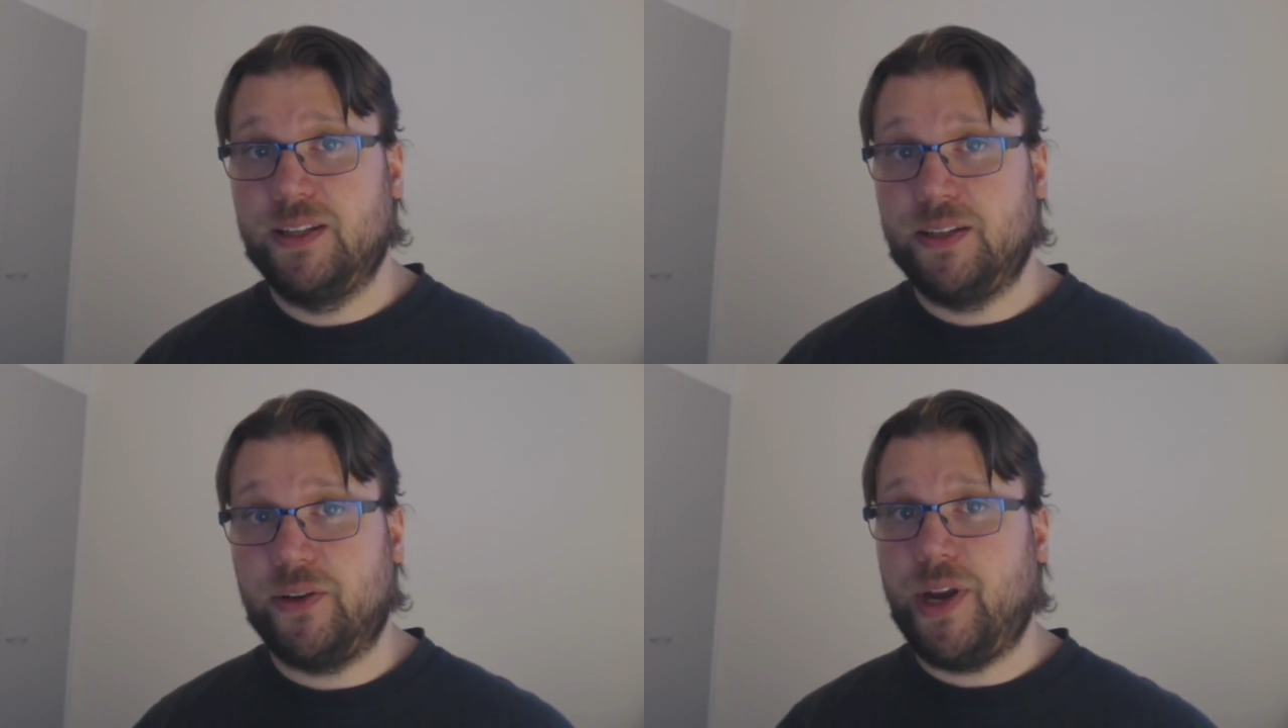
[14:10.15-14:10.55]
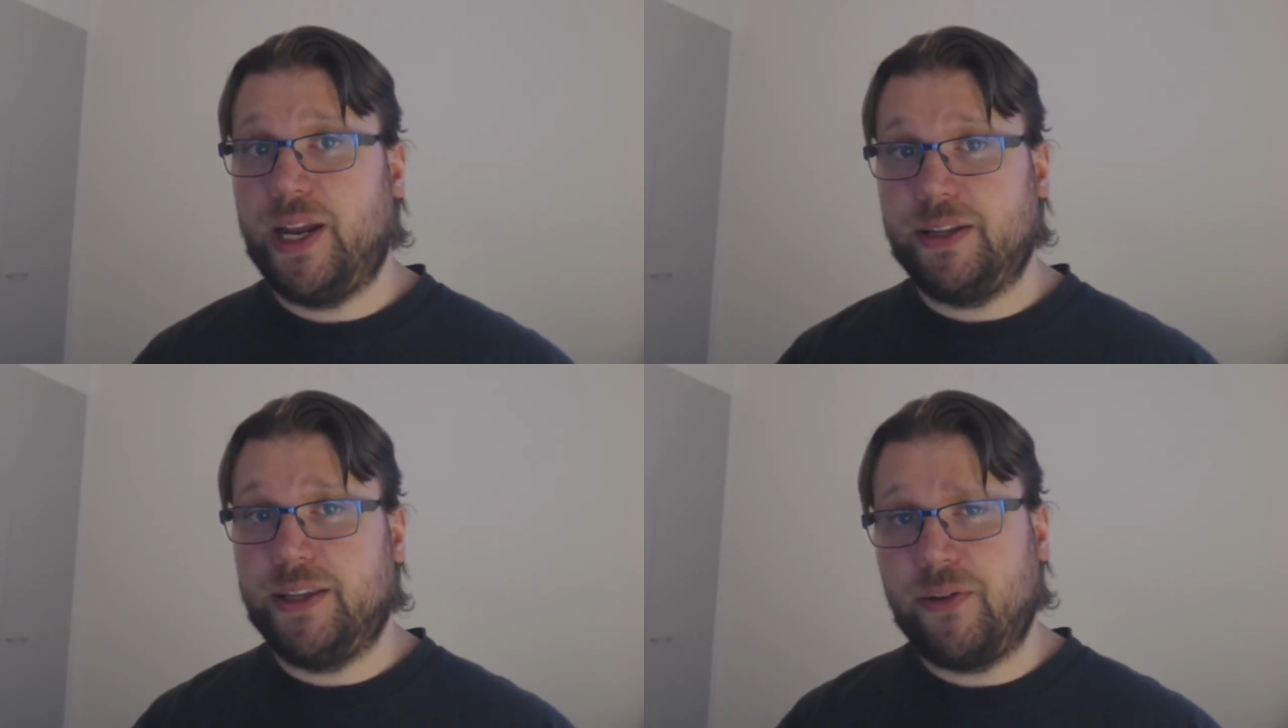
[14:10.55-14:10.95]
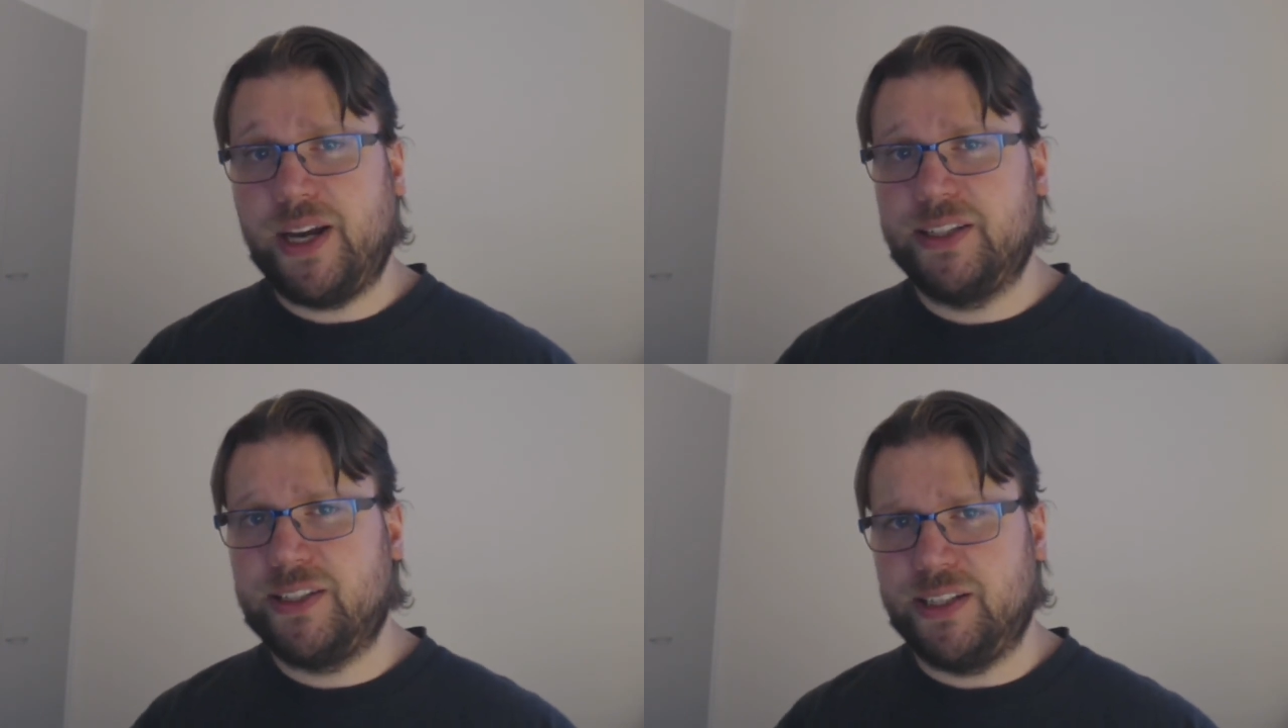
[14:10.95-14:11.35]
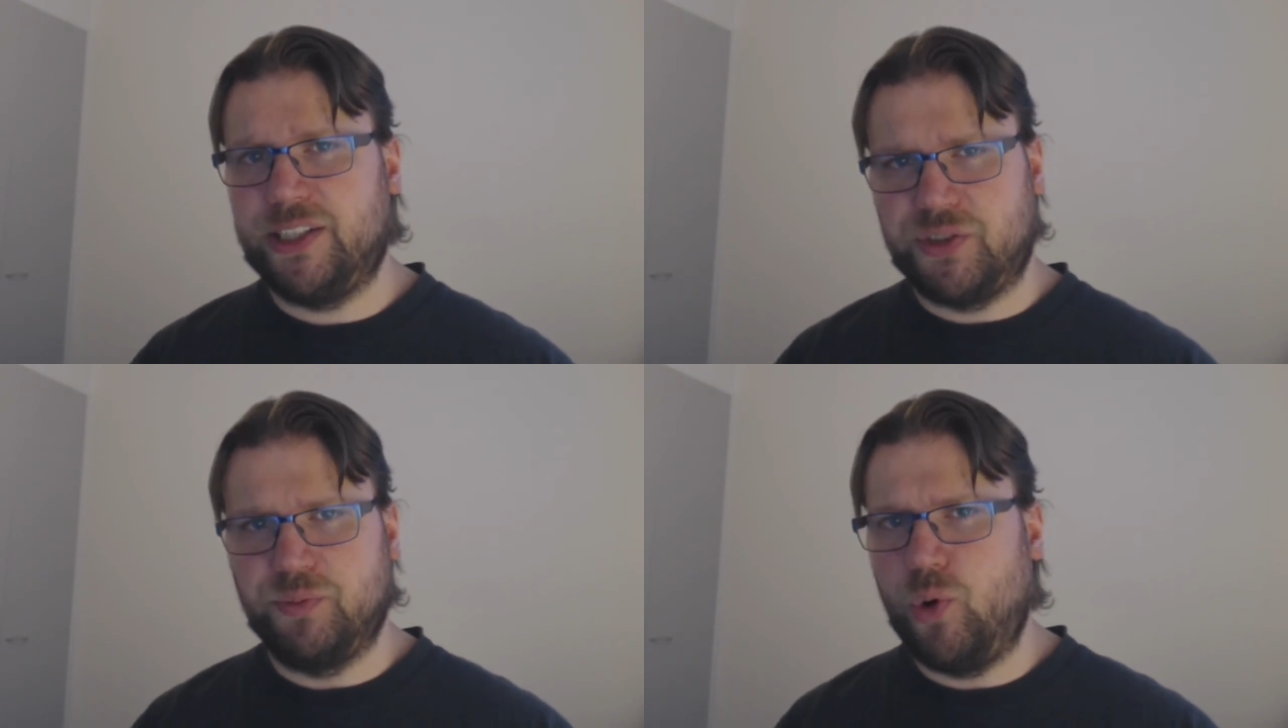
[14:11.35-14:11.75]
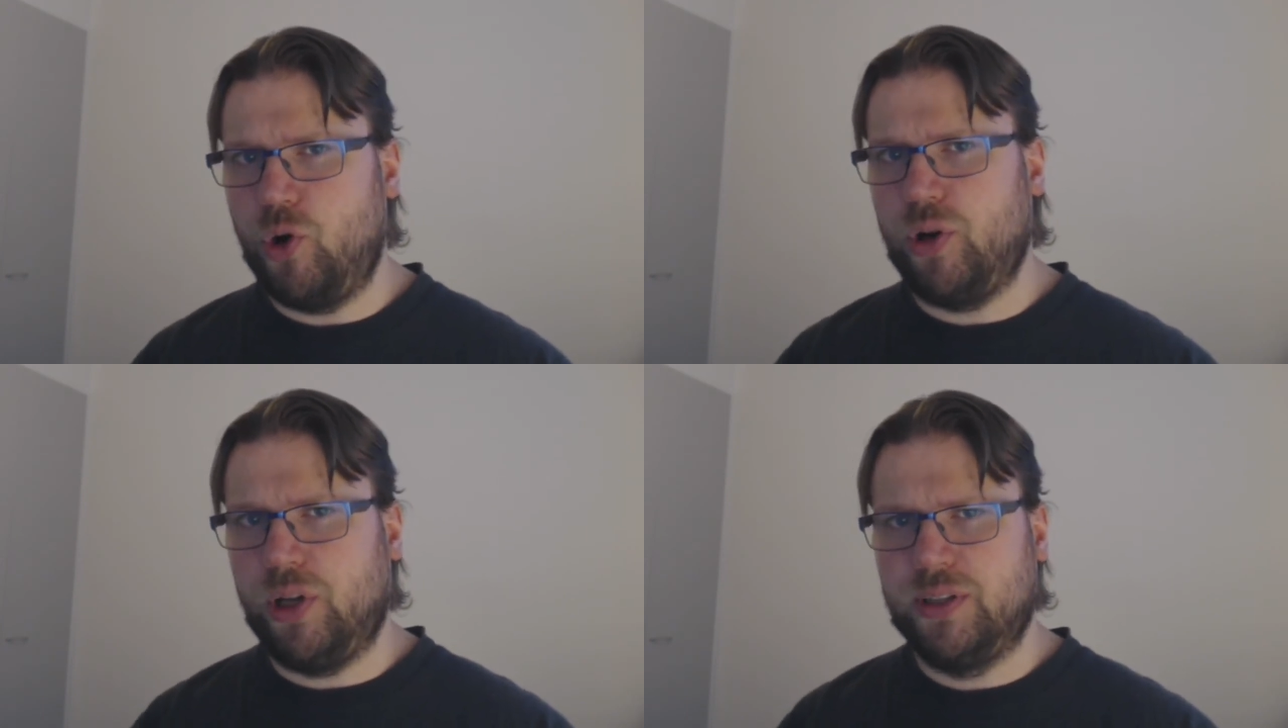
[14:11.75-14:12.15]
Their, ha their hand size is
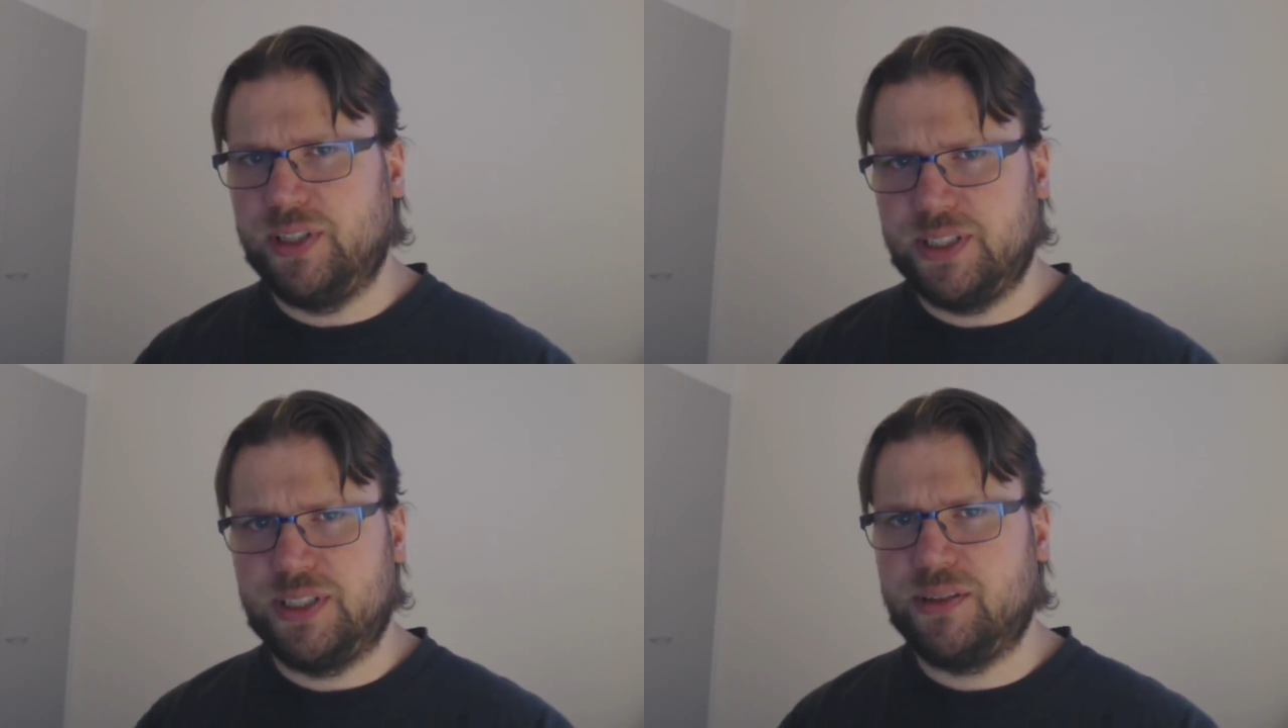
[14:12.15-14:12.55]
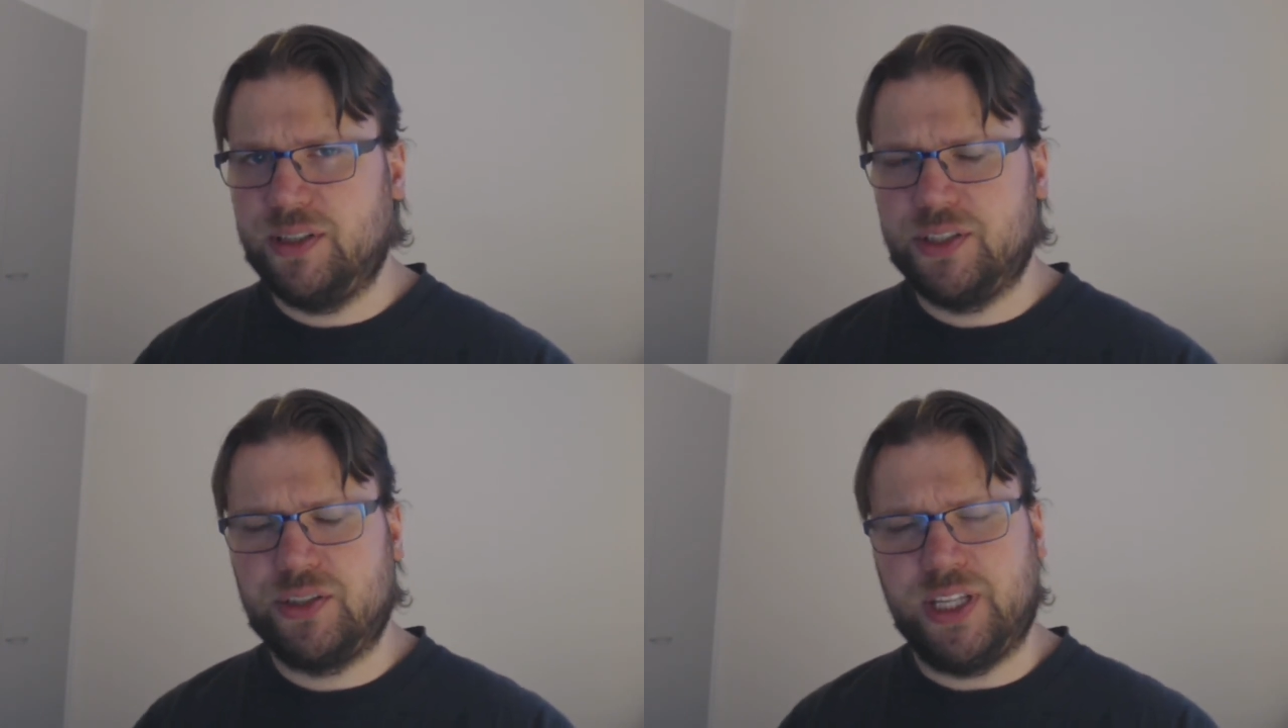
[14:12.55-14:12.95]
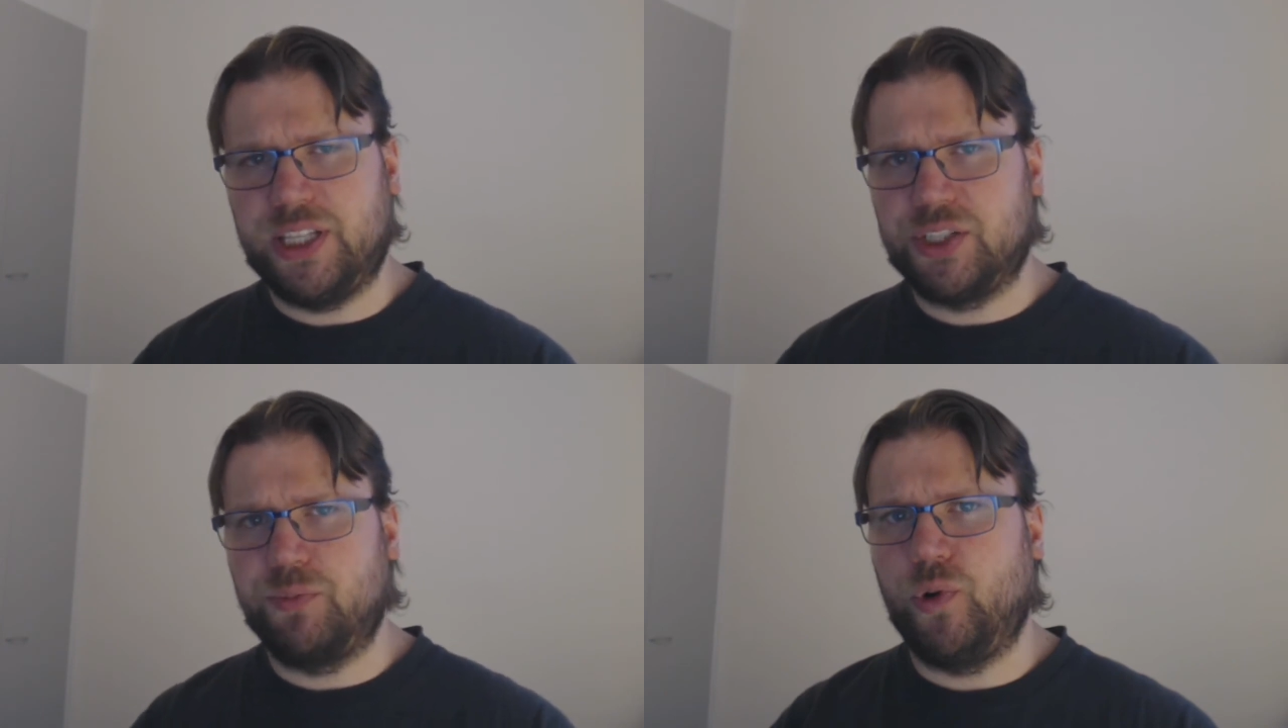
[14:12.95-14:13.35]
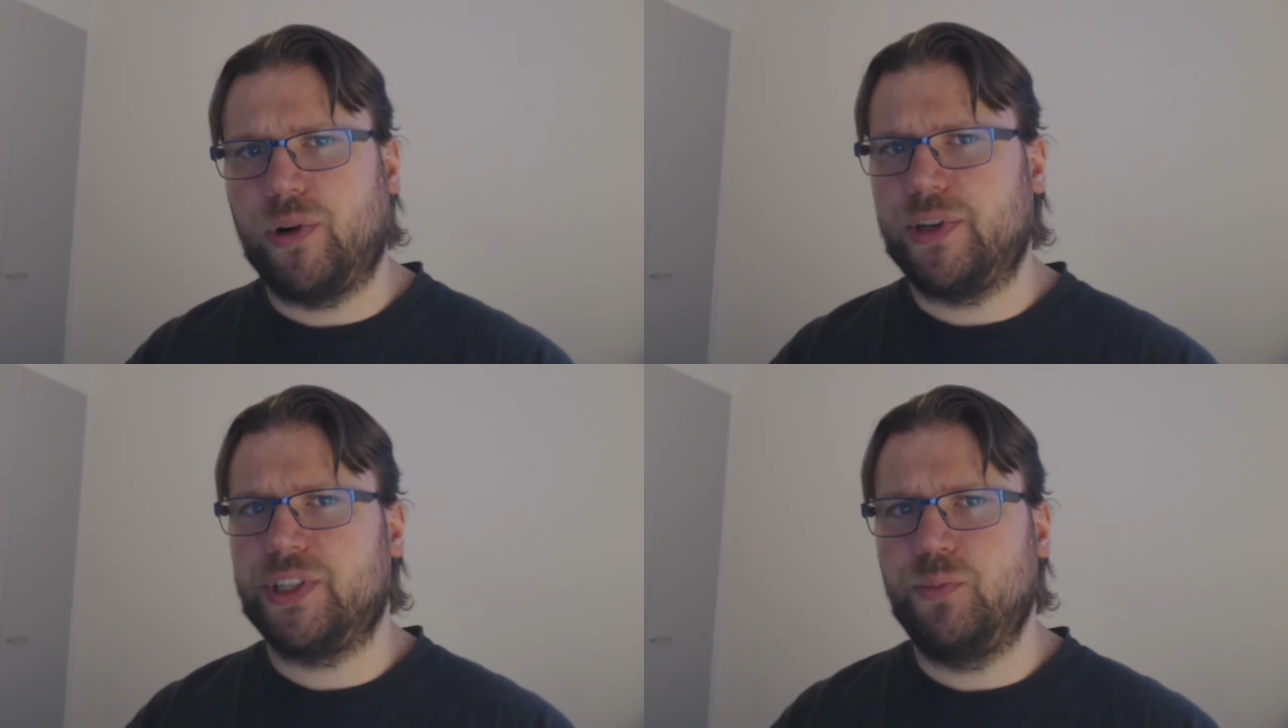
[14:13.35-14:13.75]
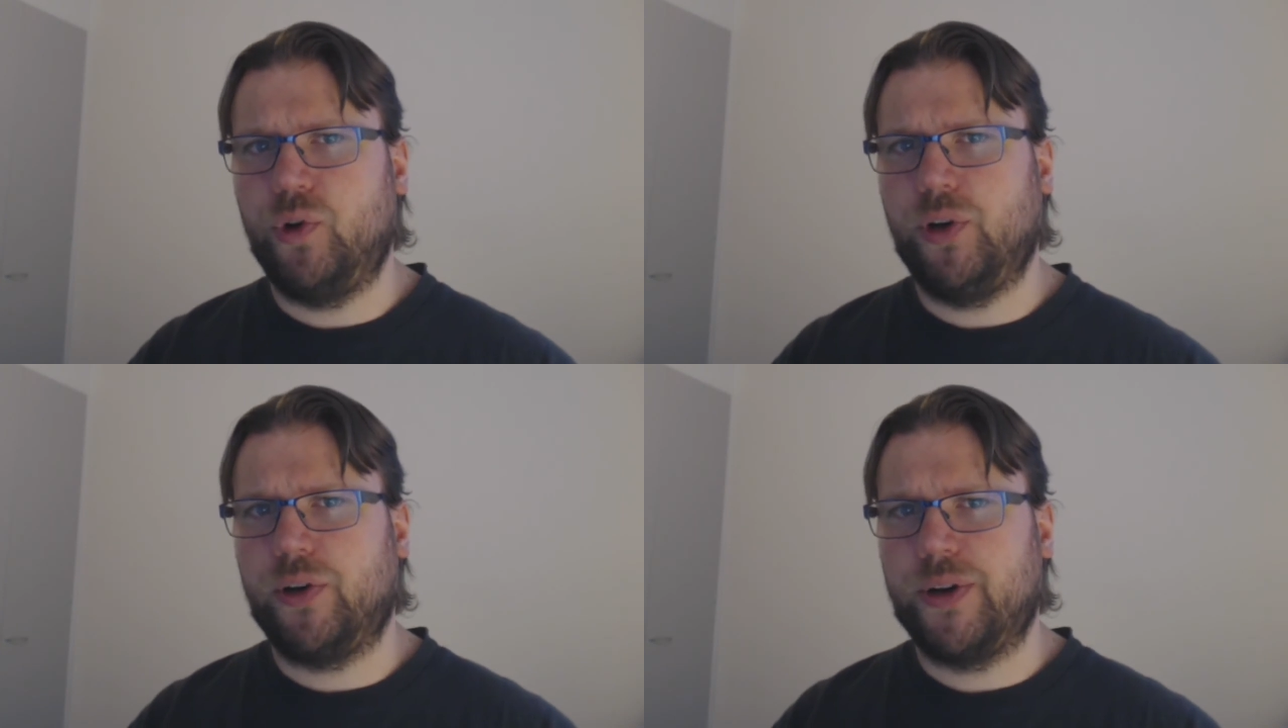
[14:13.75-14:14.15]
small, it's, it's getting smaller and
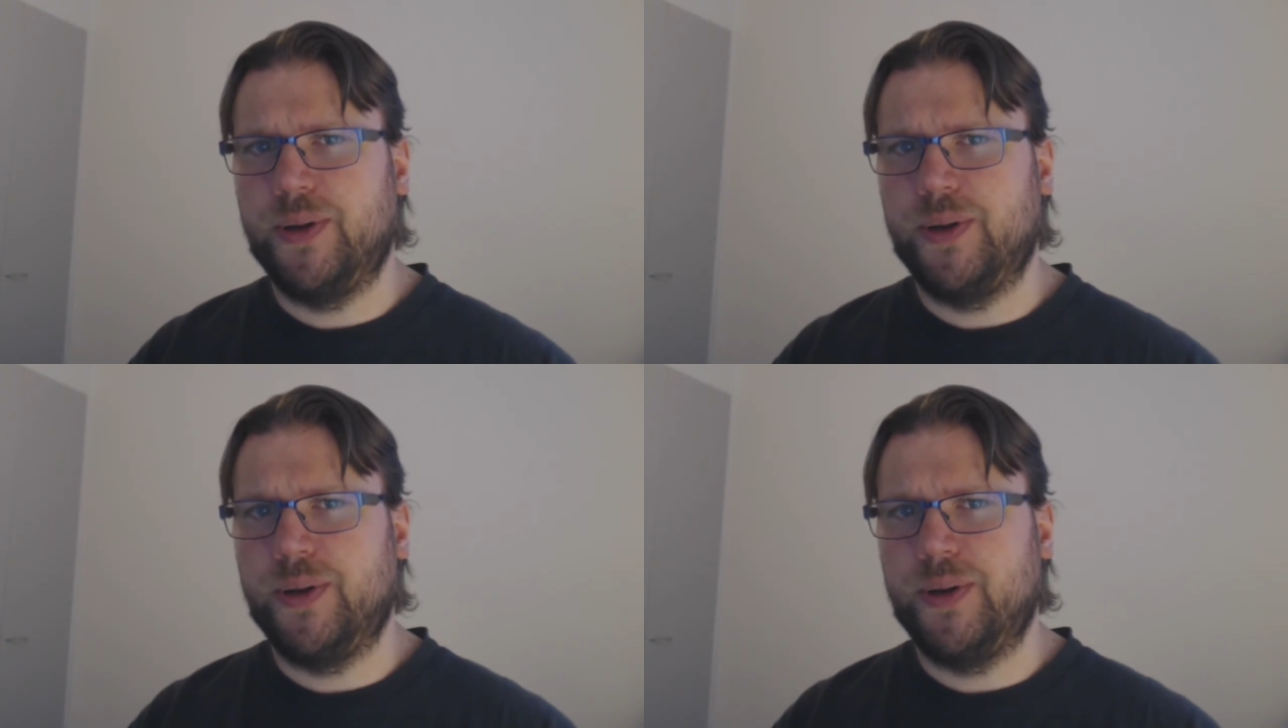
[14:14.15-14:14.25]
smaller.